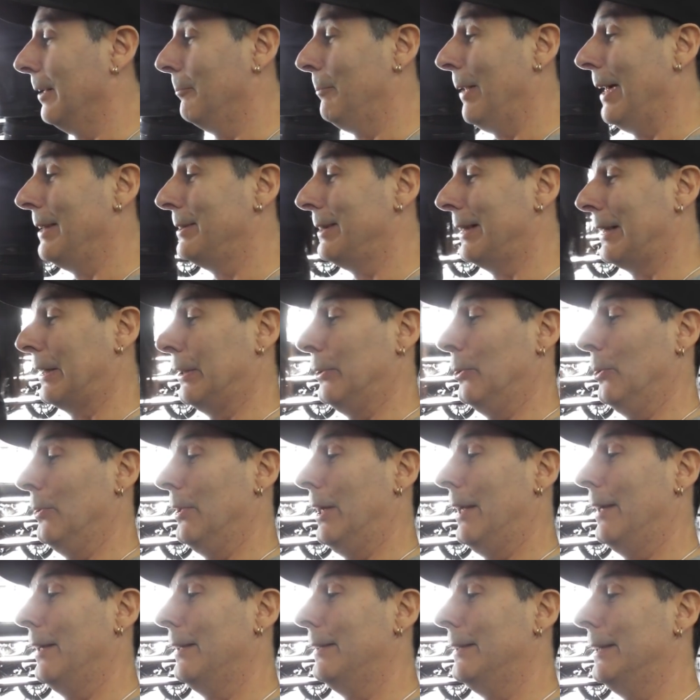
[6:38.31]
Basically, all
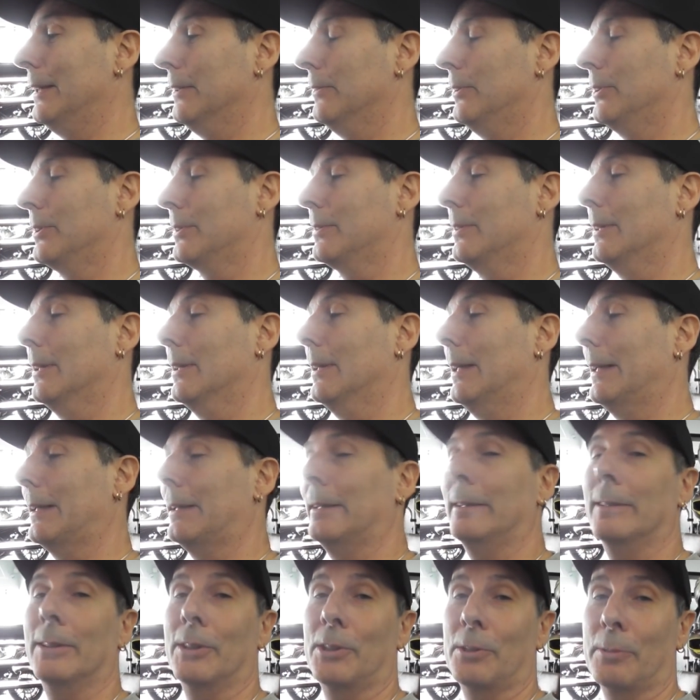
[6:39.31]
I need there is, you know,
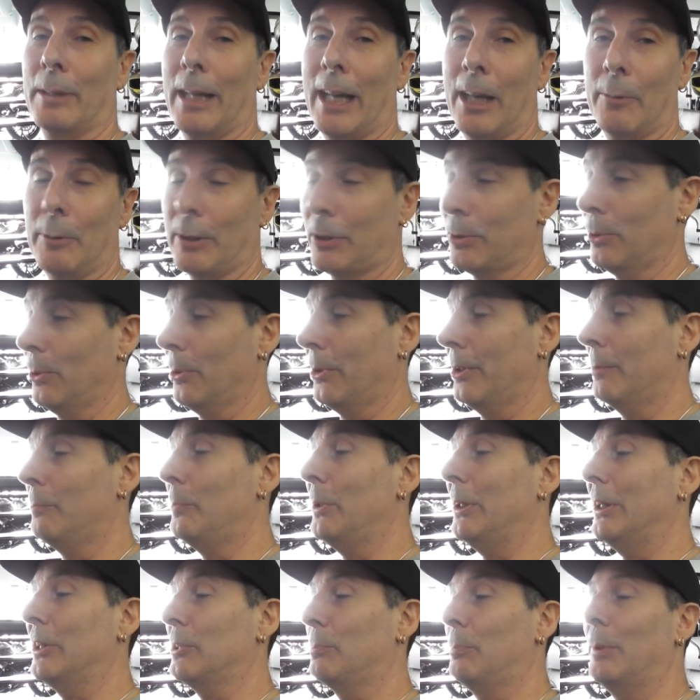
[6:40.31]
like in Australia, we call the
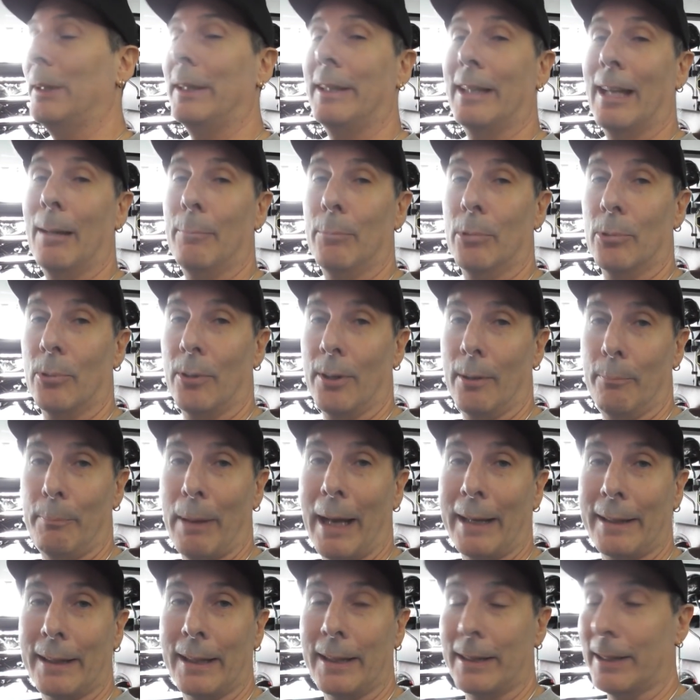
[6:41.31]
BSB number or the
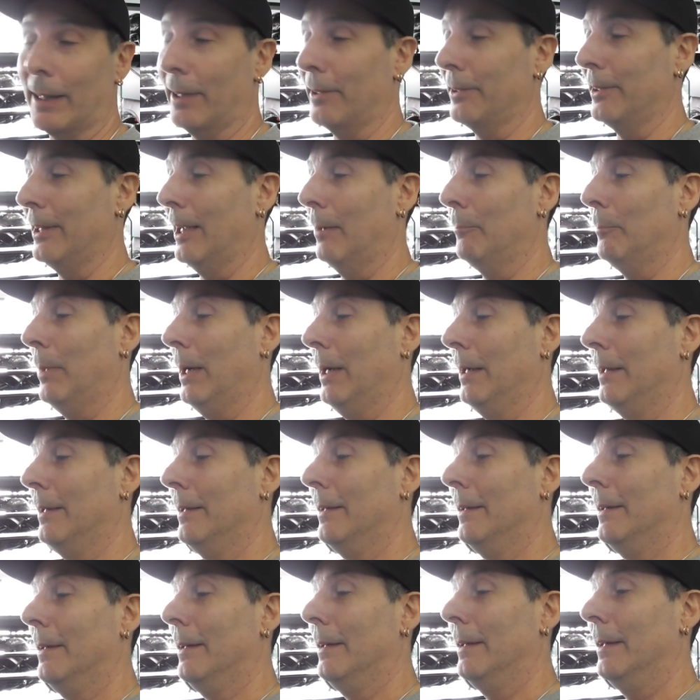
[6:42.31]
banking code number,
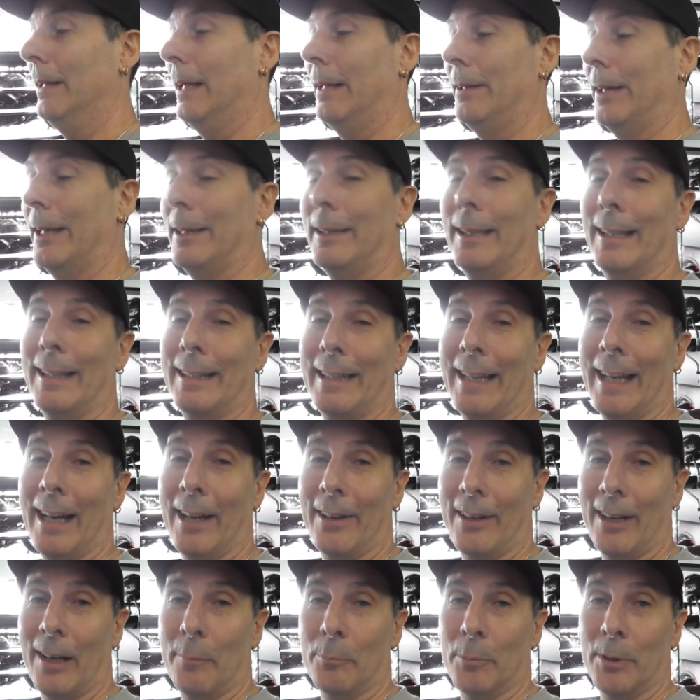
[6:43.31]
and then the
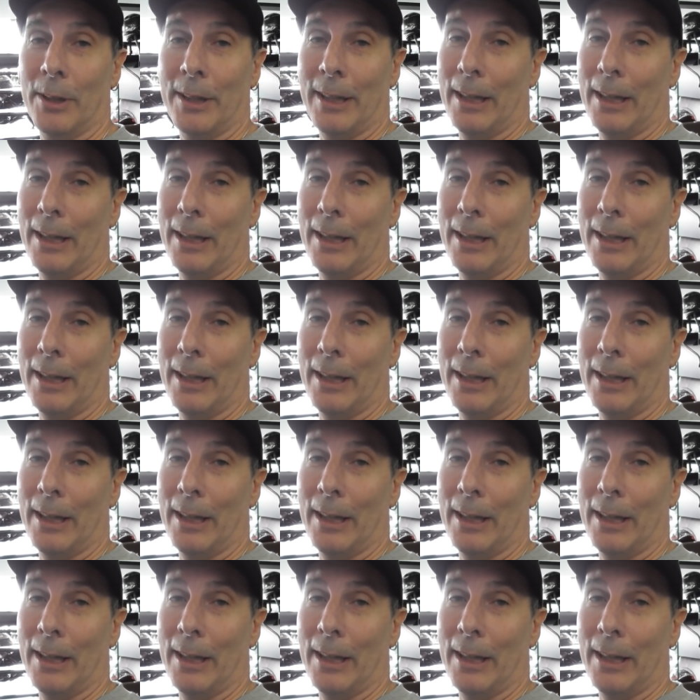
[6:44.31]
account number.